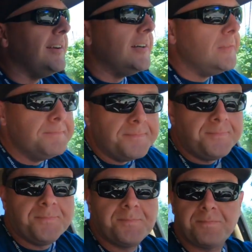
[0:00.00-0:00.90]
um,
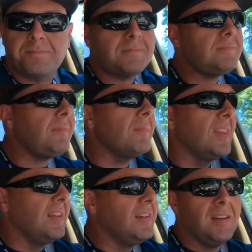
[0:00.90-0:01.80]

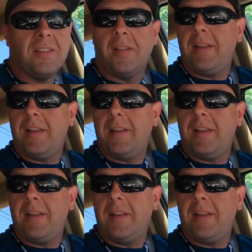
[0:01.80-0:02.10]
the